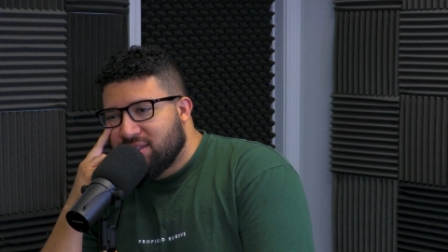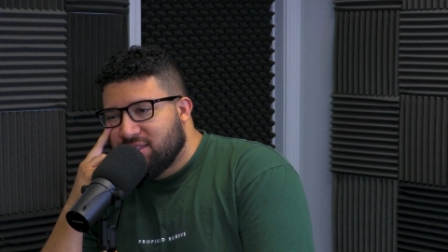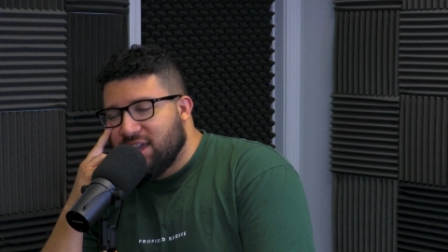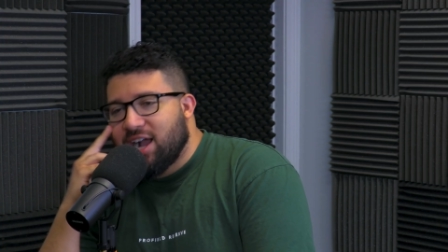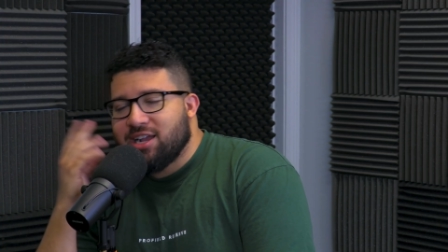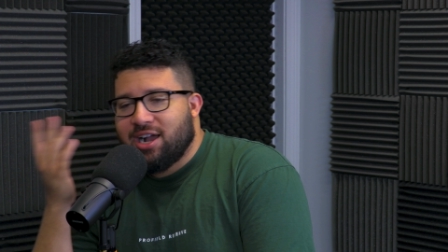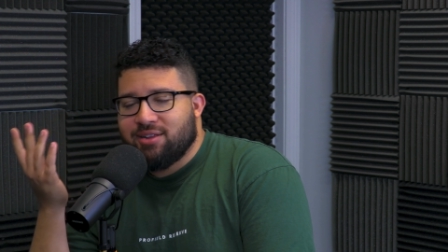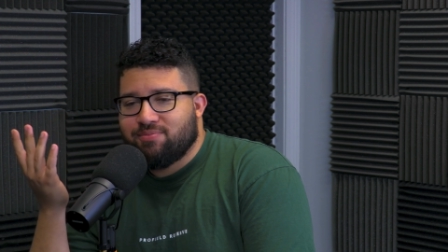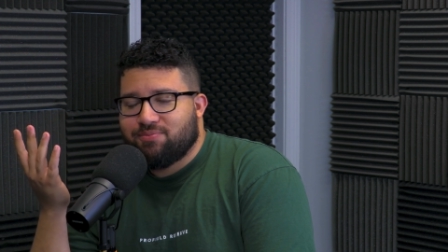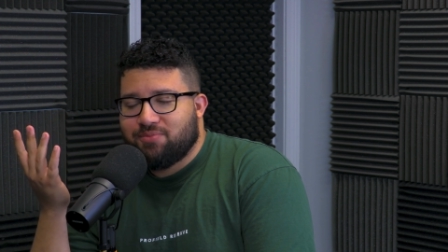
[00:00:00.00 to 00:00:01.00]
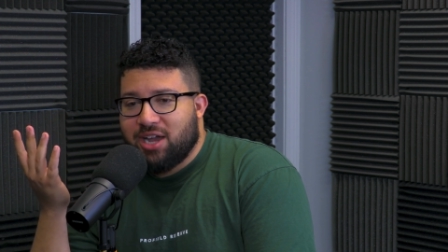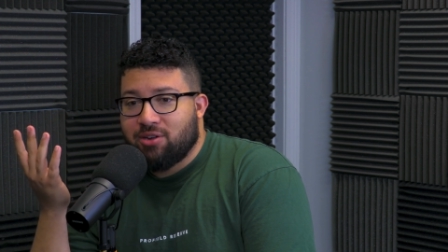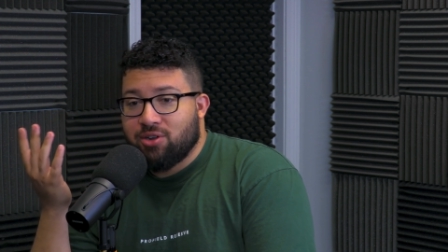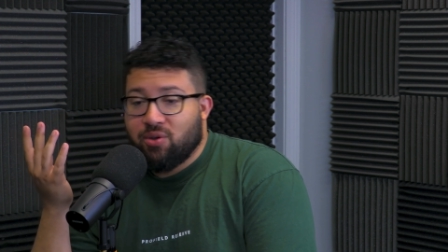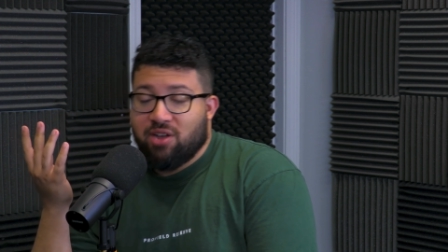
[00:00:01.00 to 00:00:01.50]
Like I
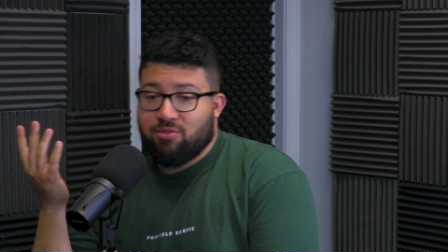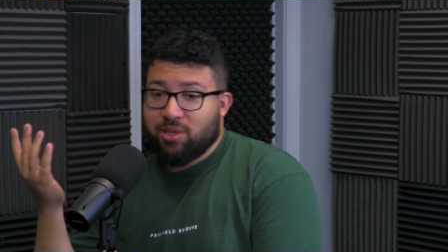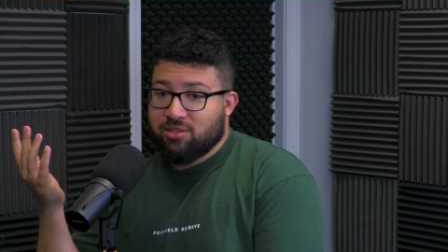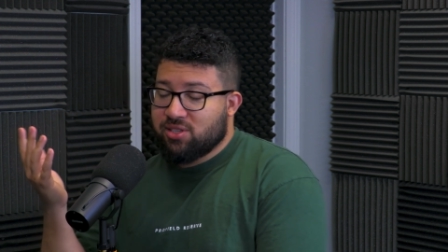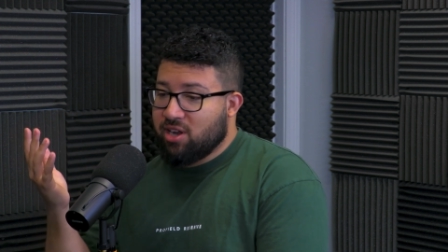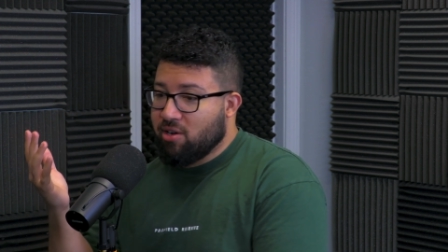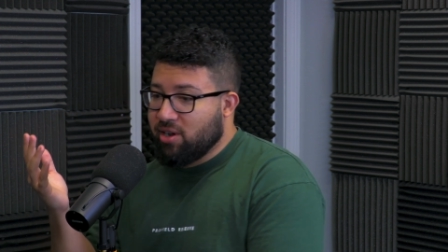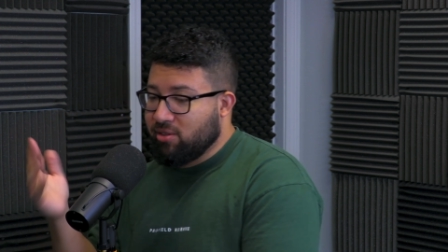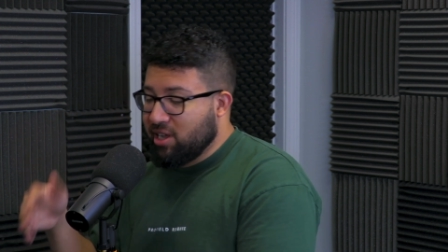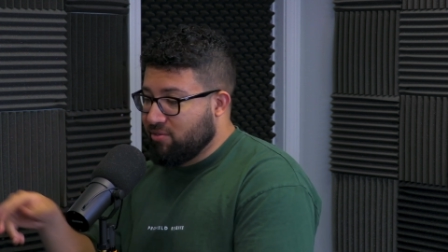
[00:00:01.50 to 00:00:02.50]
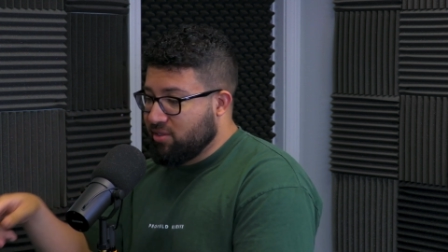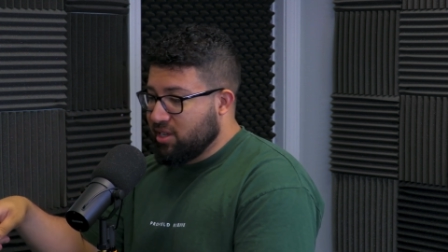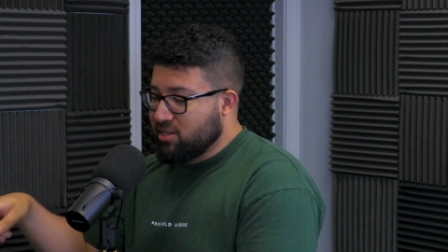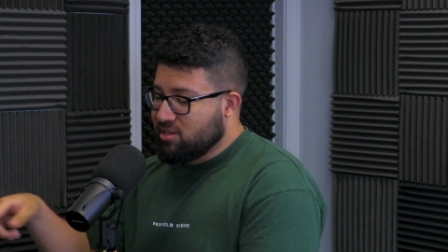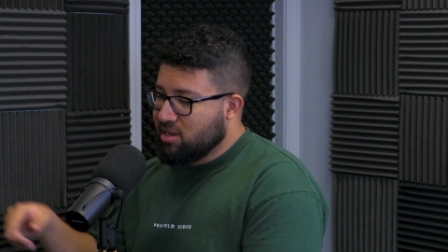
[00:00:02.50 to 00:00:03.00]
don't know enough about the scenario like for
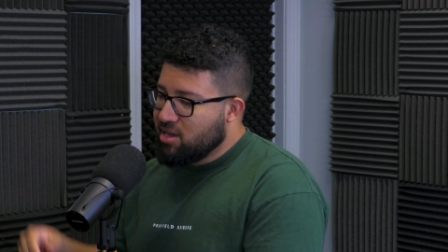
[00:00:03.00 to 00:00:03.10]
this.